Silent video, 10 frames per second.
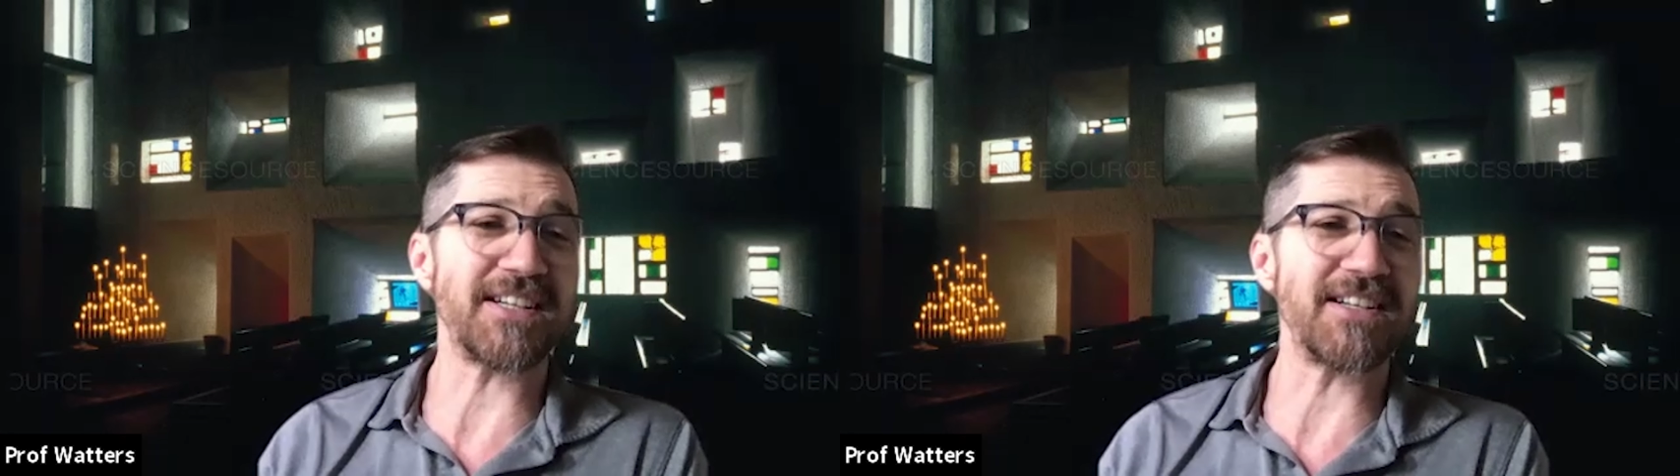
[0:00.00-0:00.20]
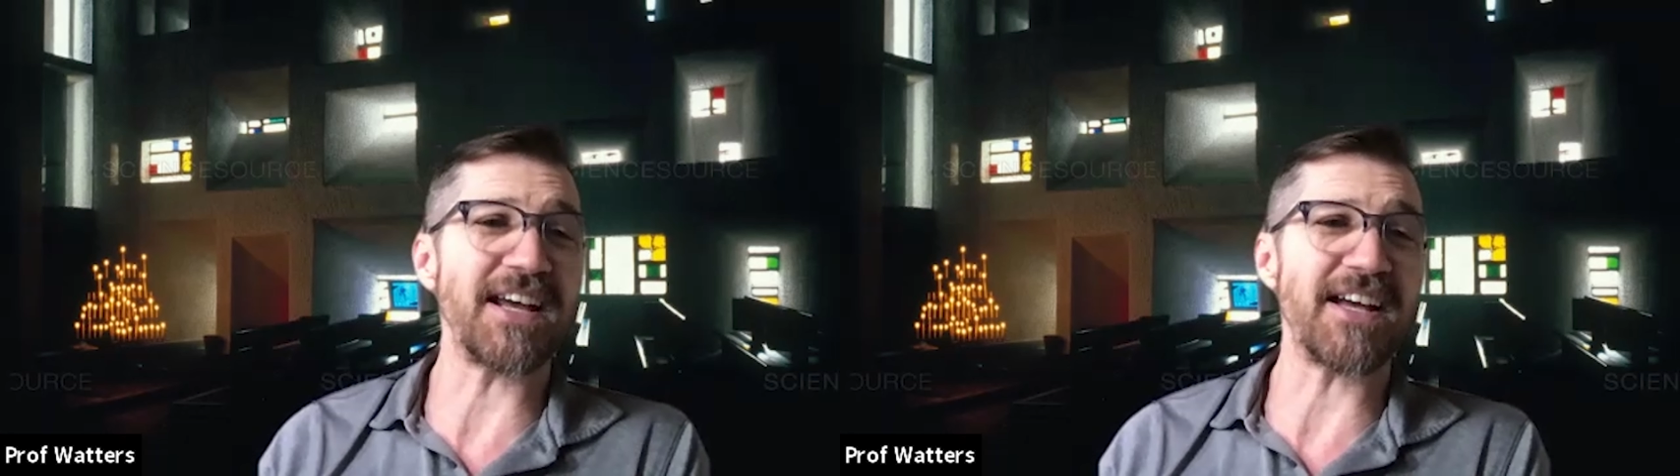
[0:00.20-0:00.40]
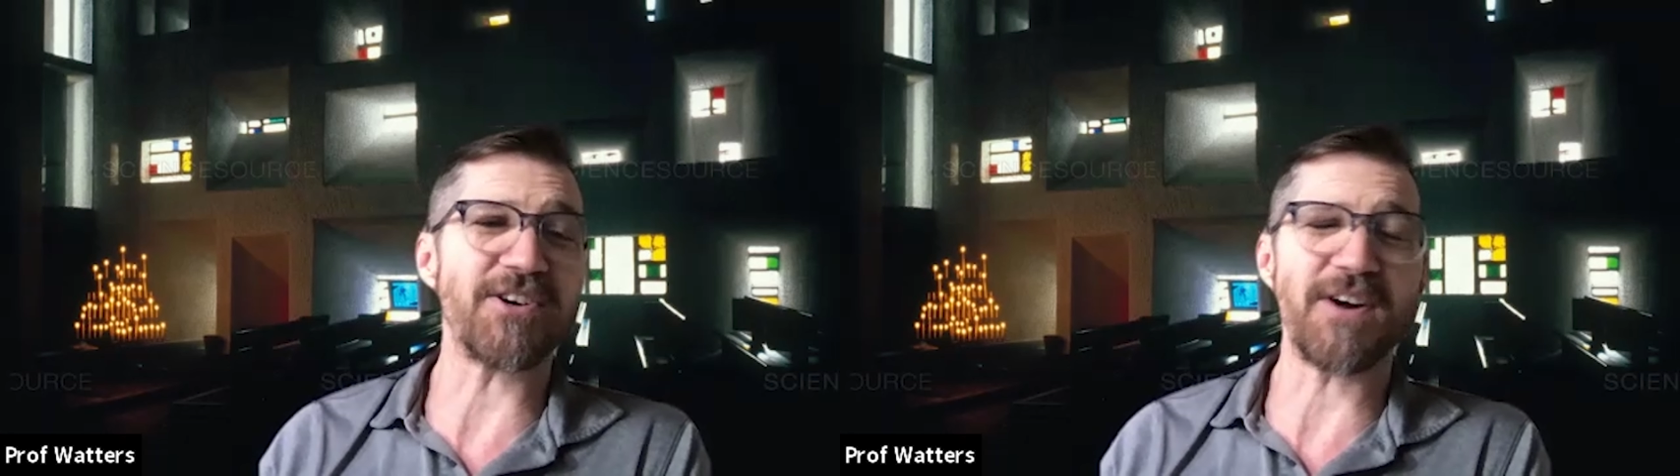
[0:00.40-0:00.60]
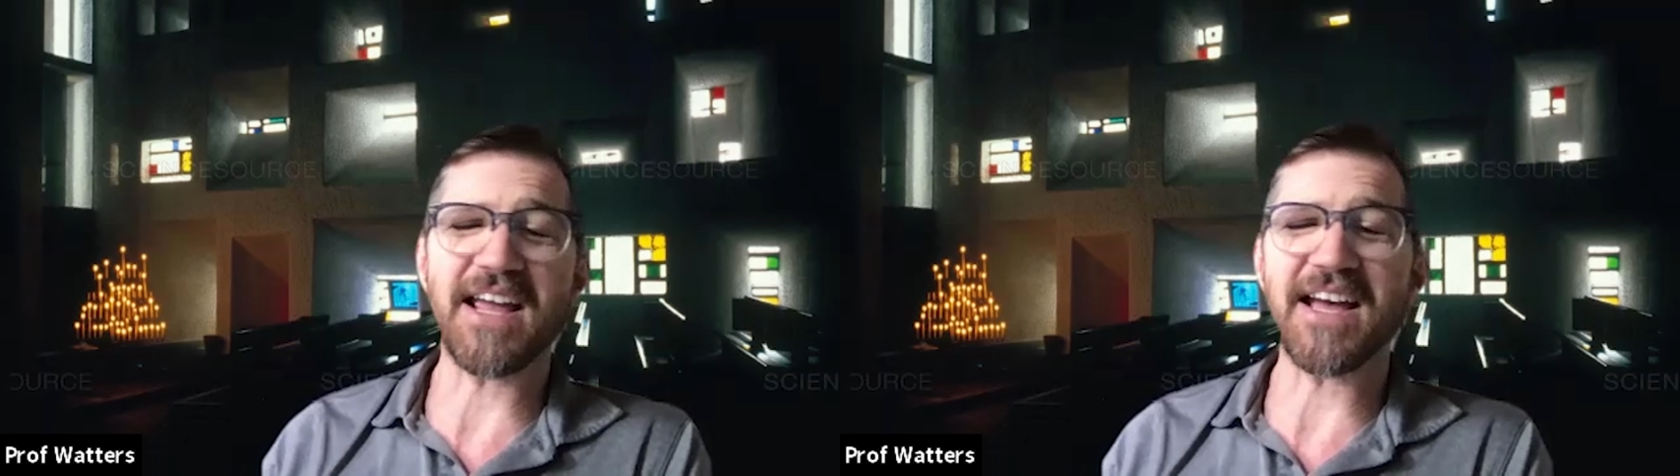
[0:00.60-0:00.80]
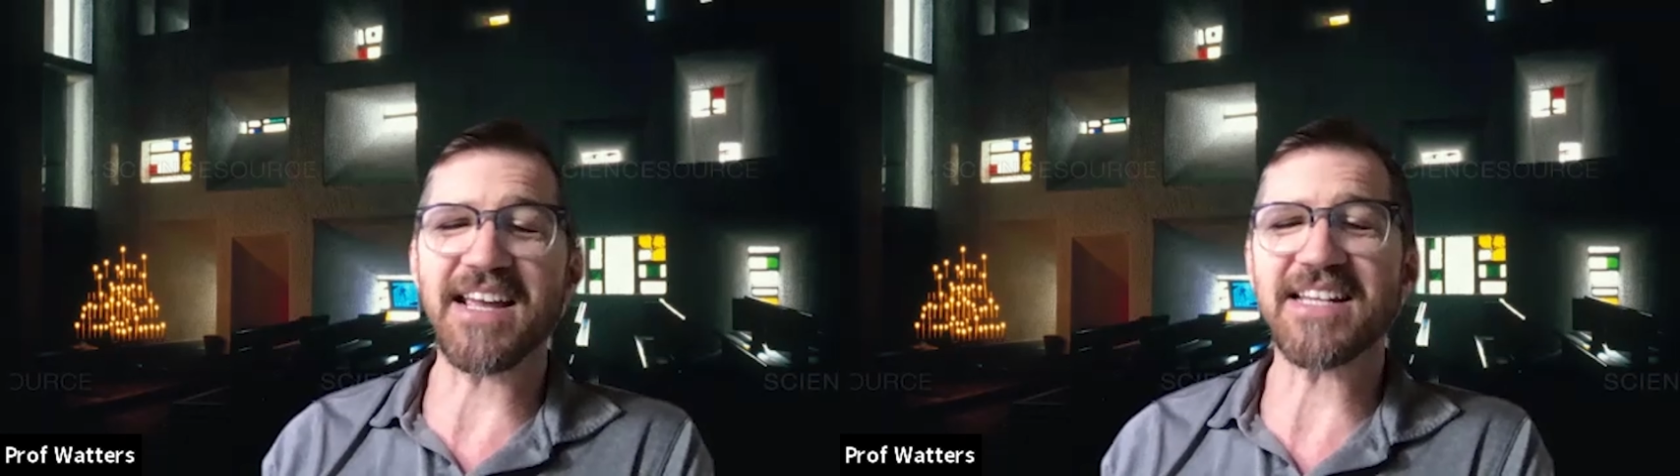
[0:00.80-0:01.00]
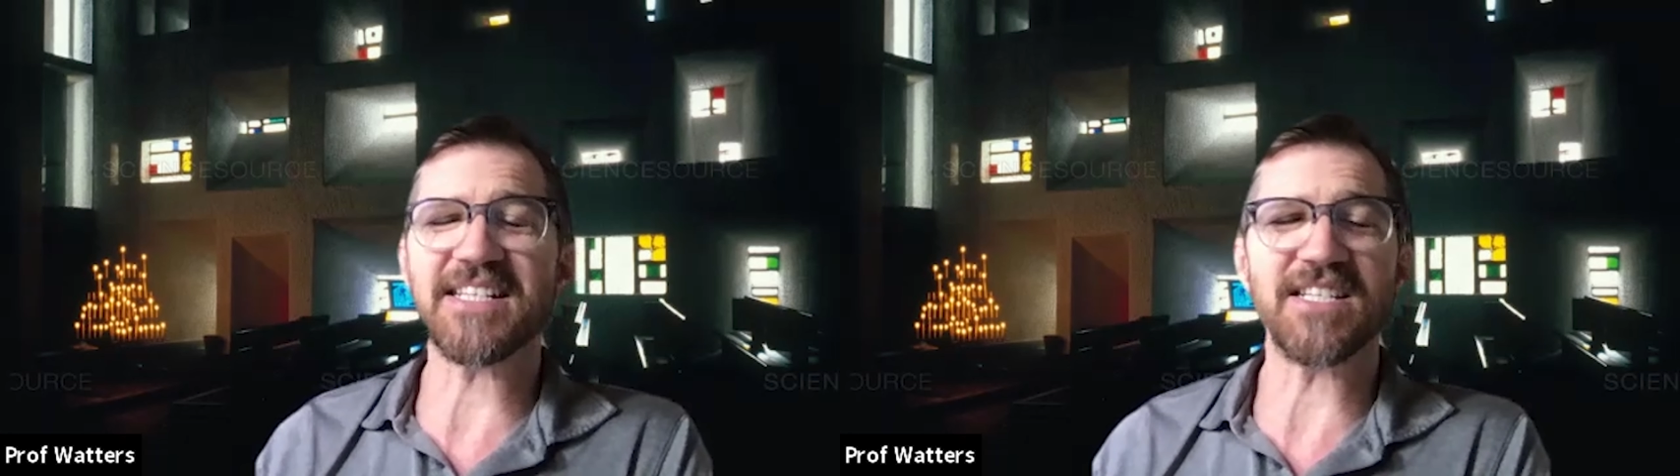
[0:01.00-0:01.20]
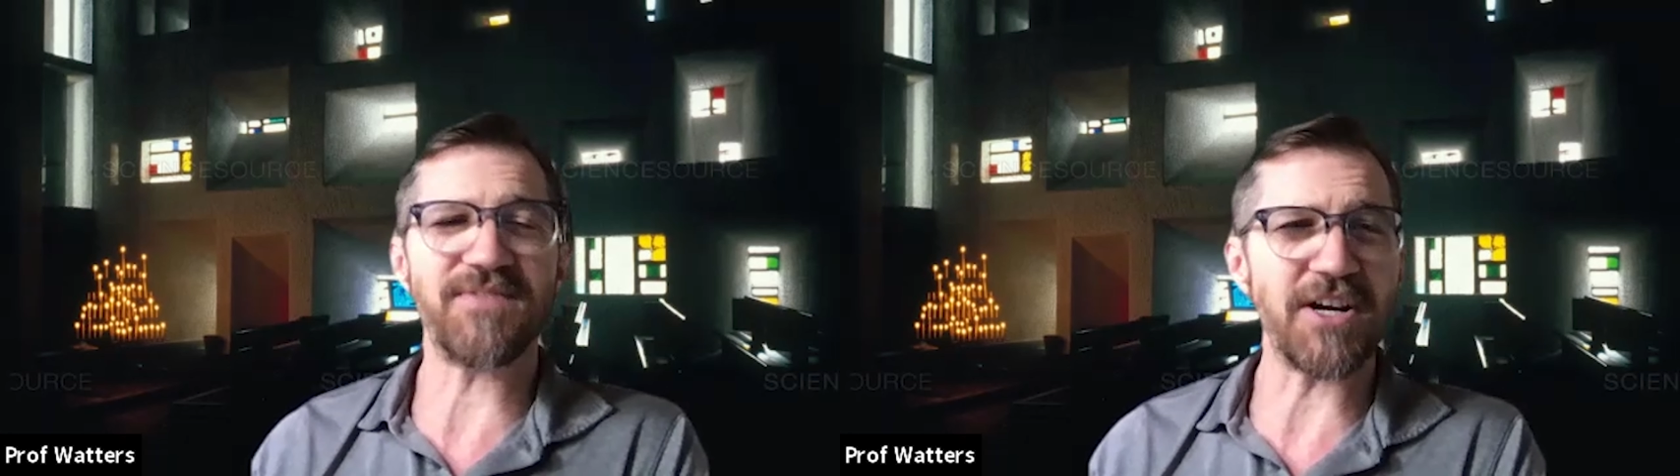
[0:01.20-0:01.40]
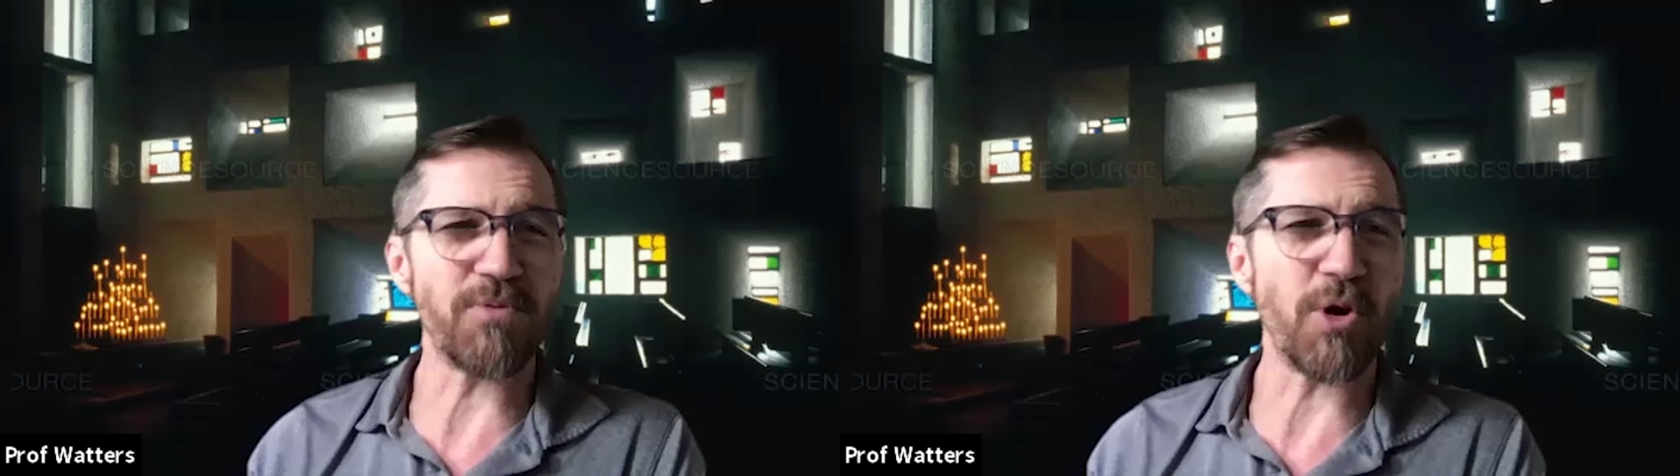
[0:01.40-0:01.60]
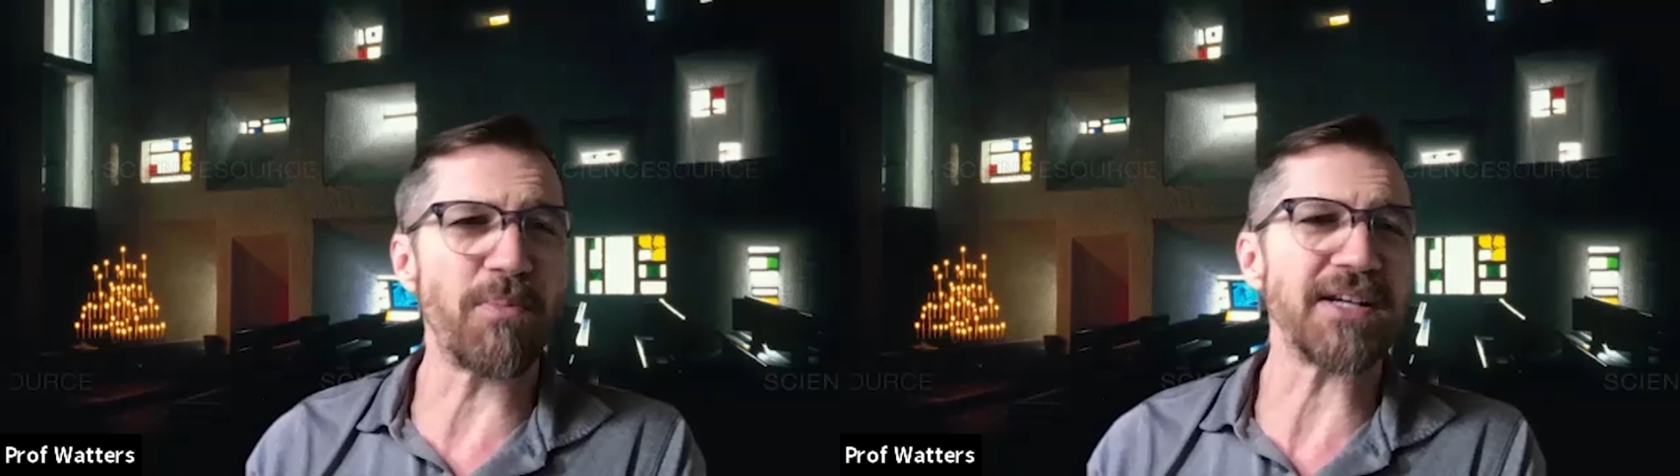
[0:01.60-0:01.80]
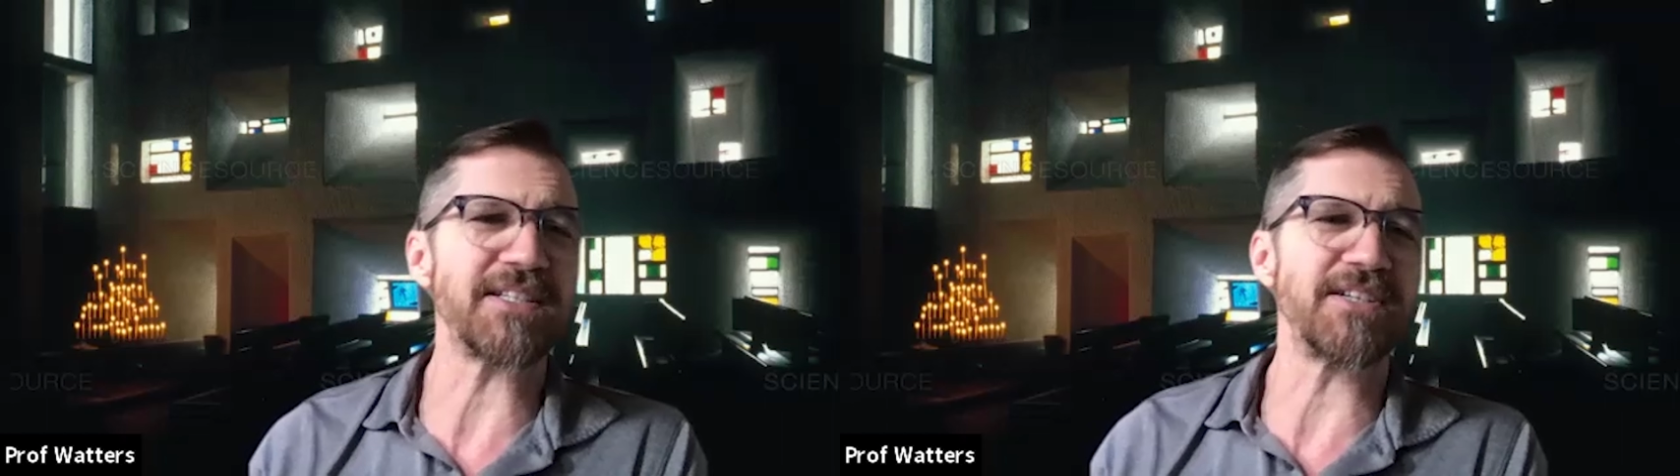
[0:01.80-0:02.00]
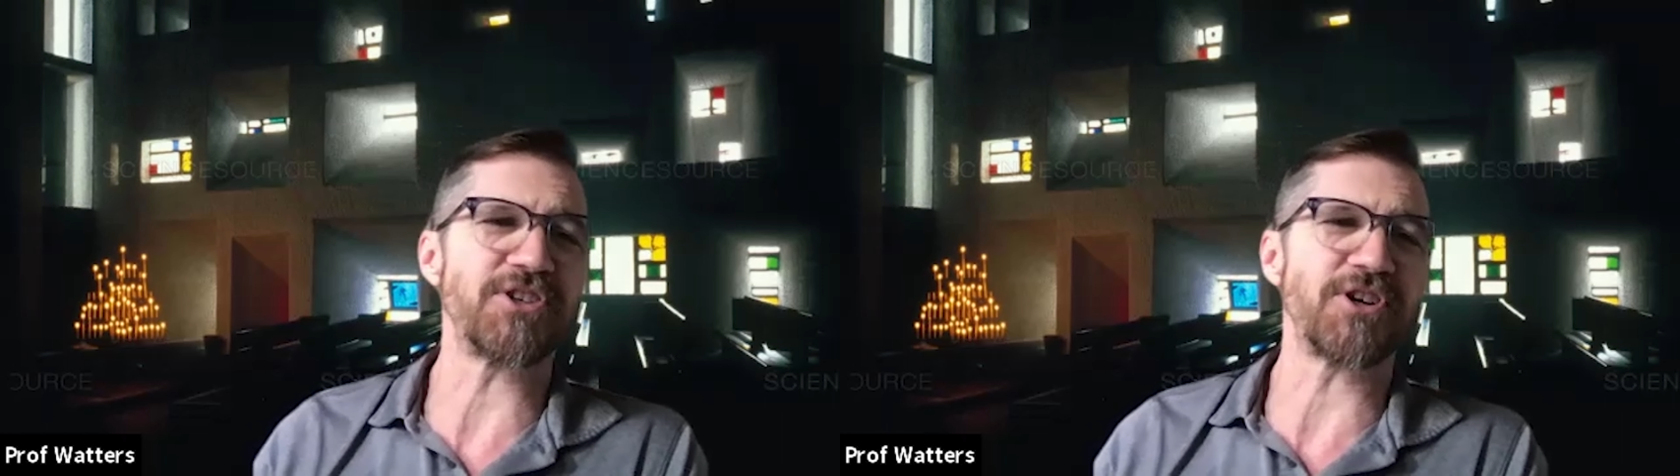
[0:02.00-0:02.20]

and our AIS is very robust in